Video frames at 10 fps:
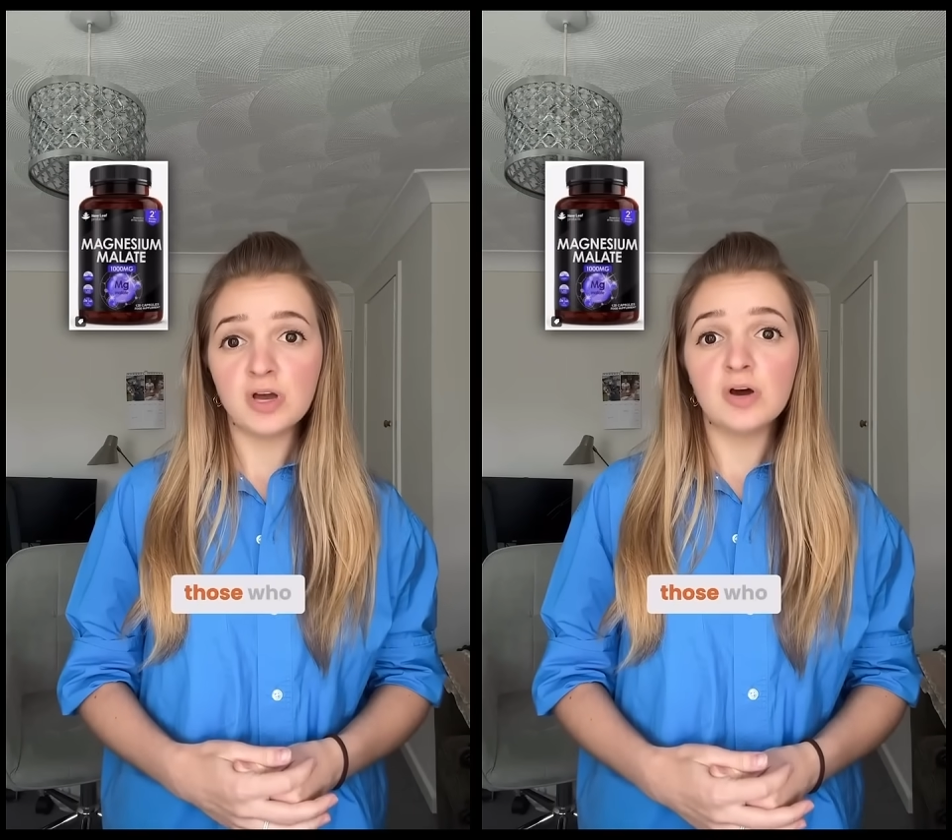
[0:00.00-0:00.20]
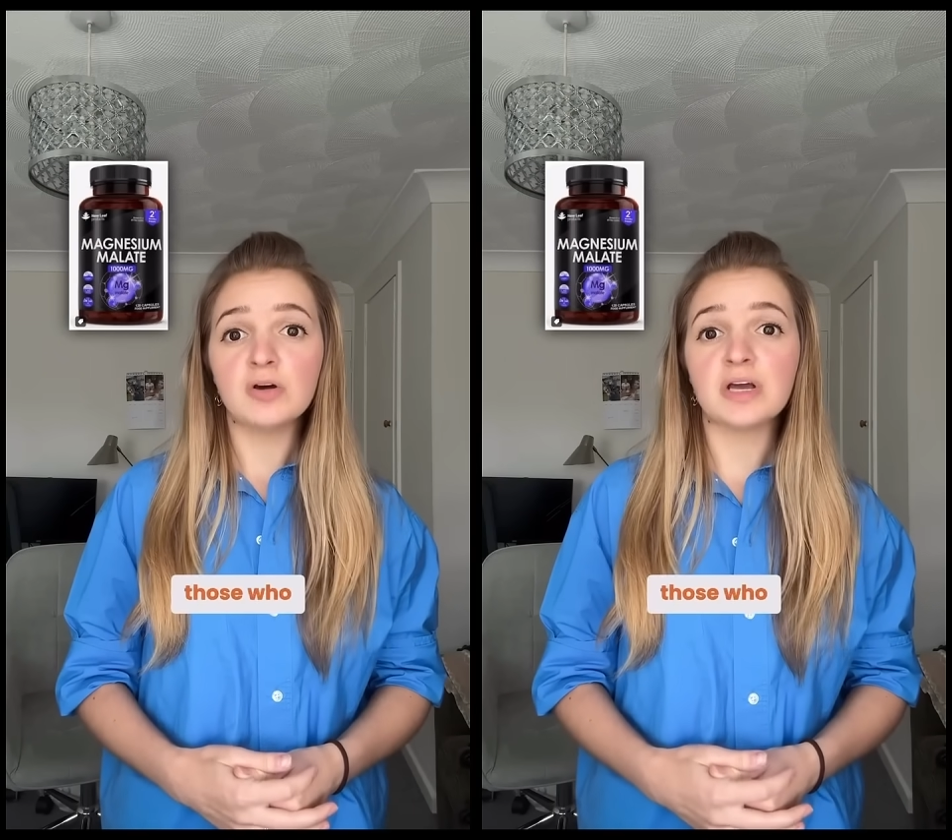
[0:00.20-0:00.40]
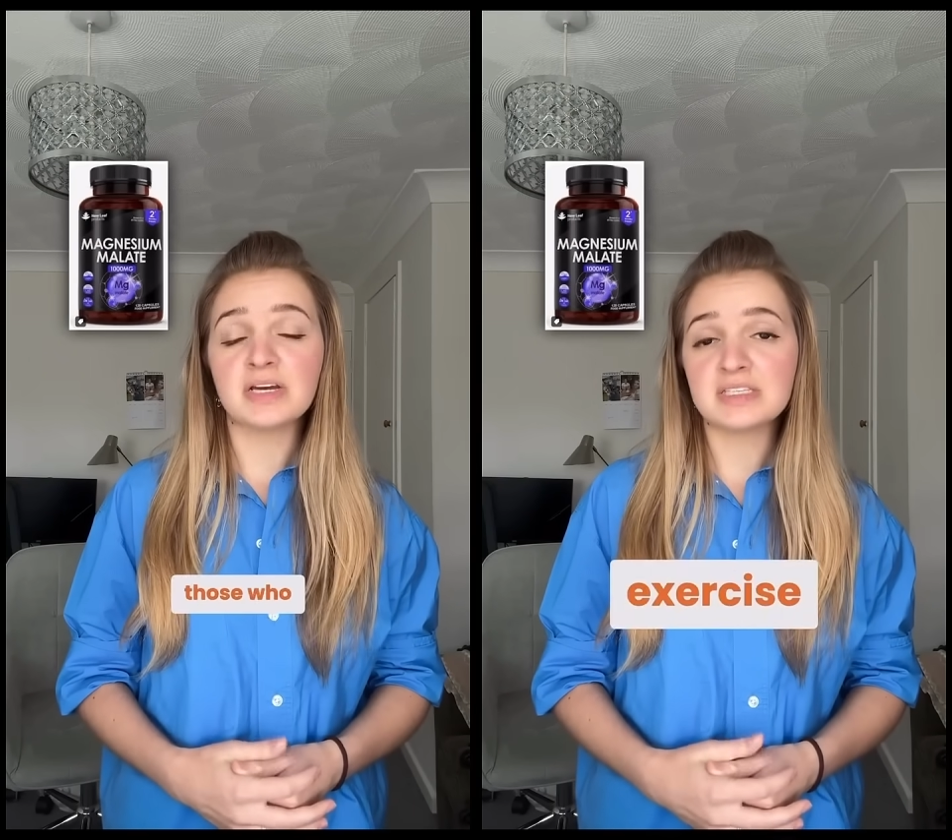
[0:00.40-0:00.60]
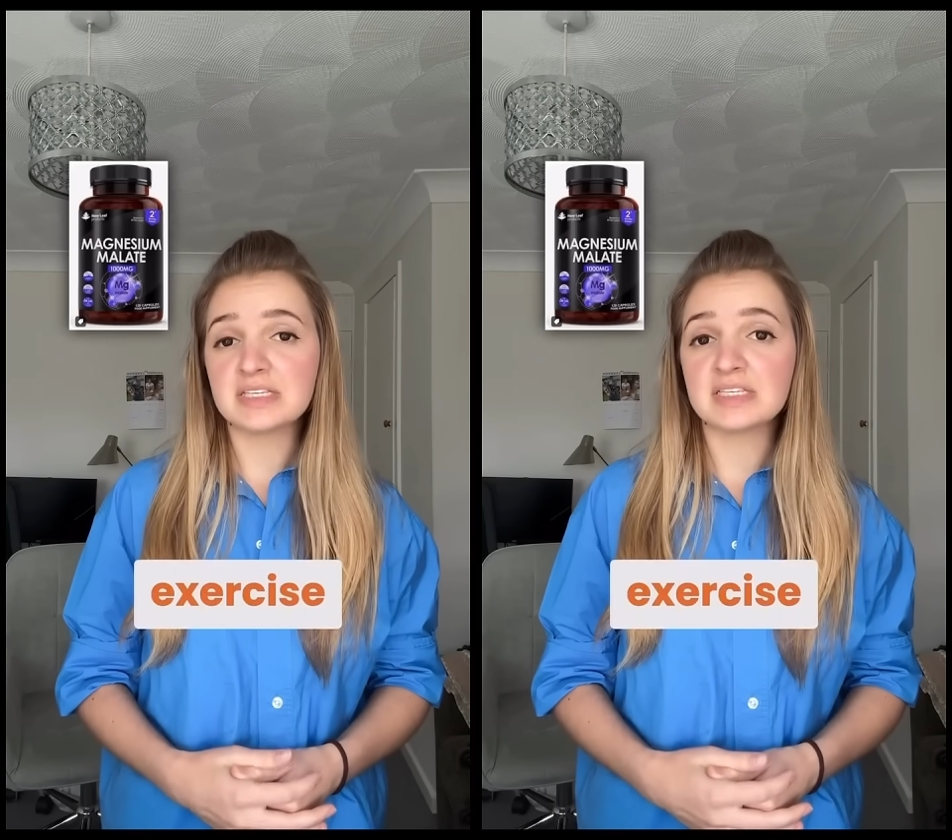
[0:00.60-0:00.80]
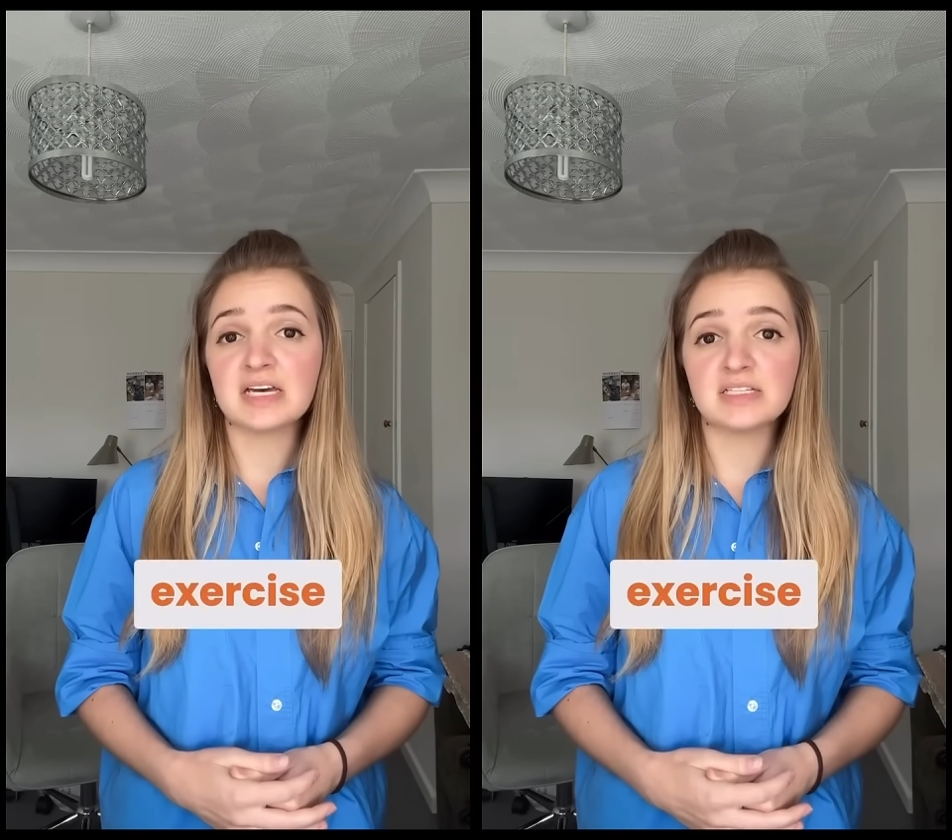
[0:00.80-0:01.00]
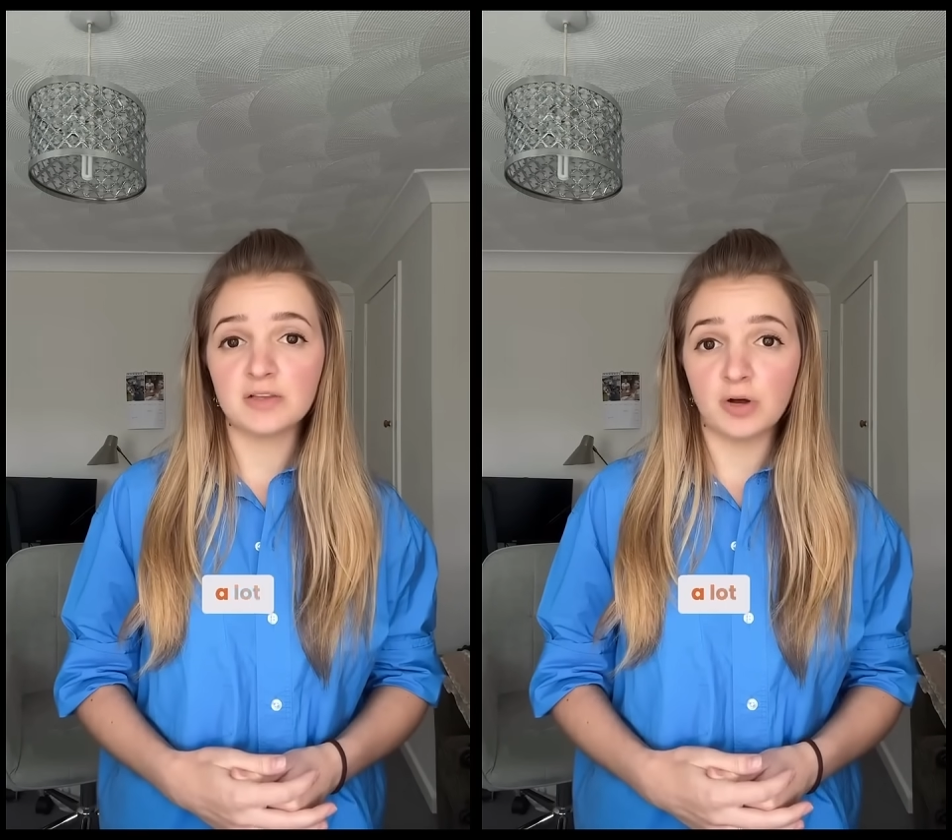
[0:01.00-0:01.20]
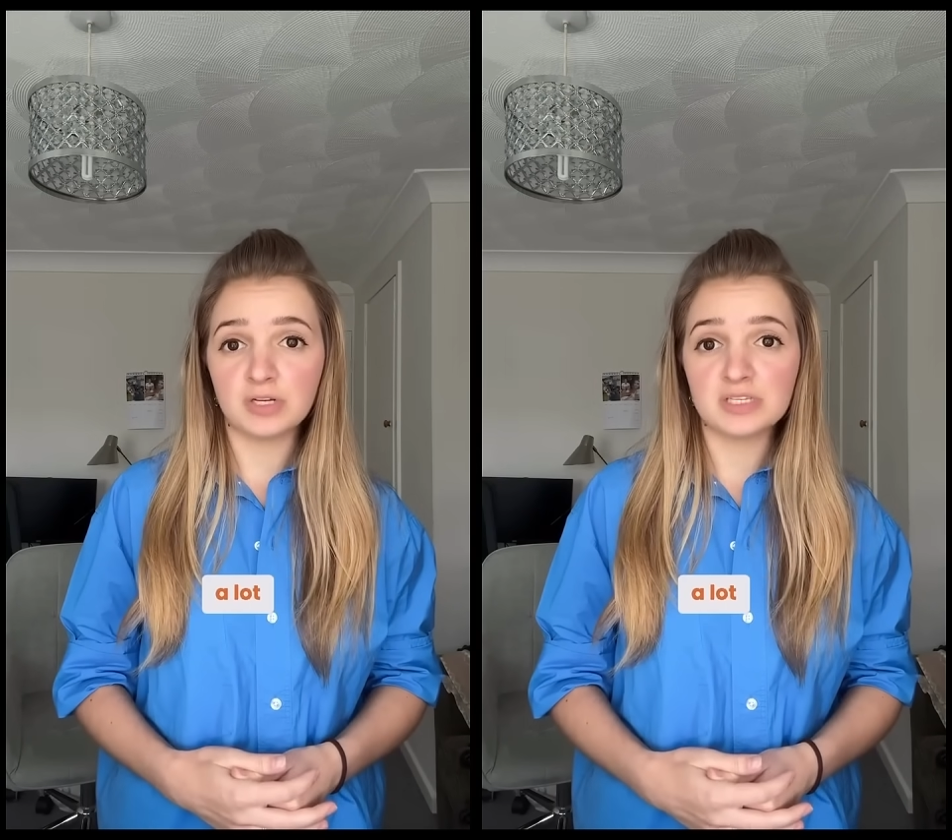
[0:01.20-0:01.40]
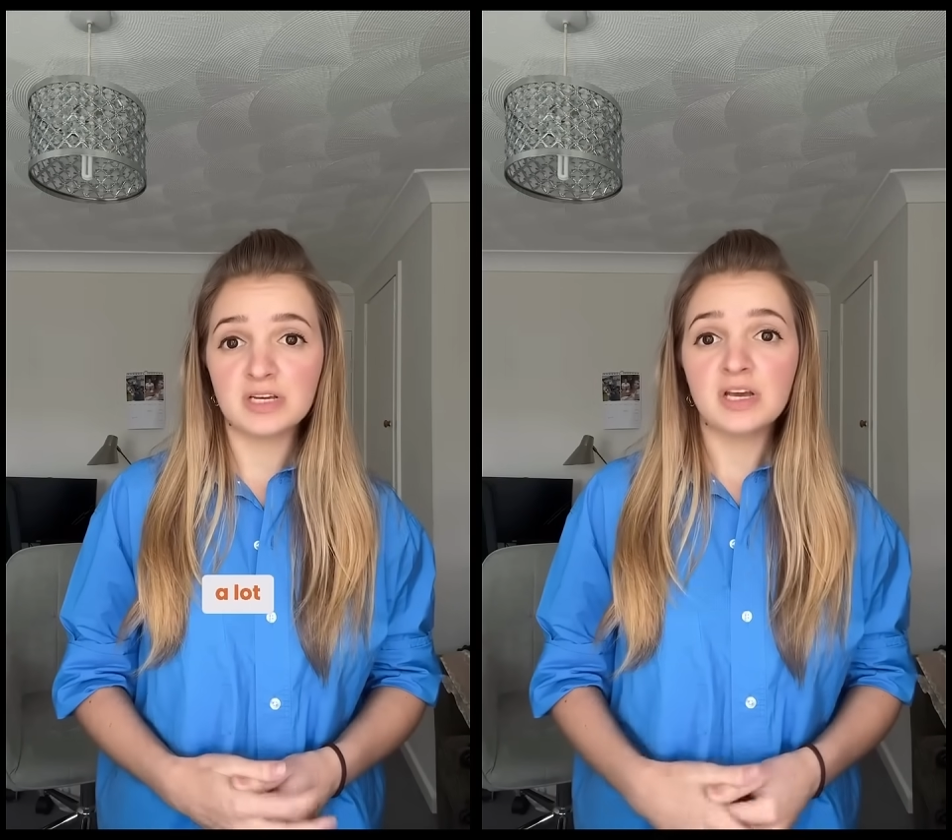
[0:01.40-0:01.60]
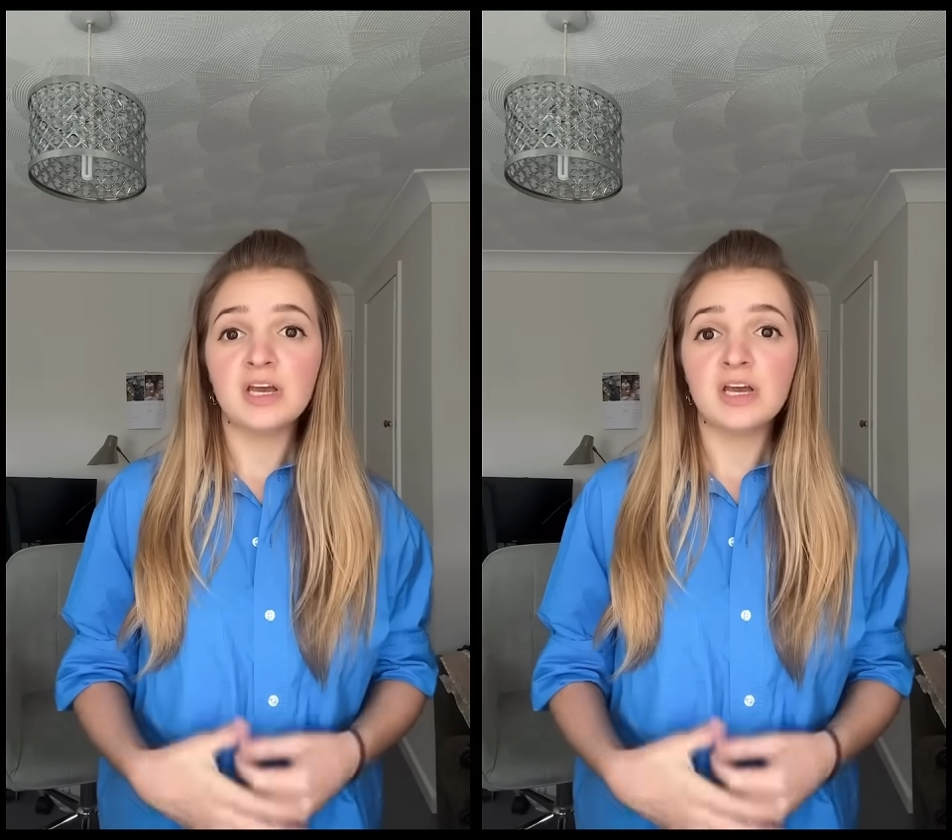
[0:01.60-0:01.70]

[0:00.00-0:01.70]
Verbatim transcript: who exercise a lot.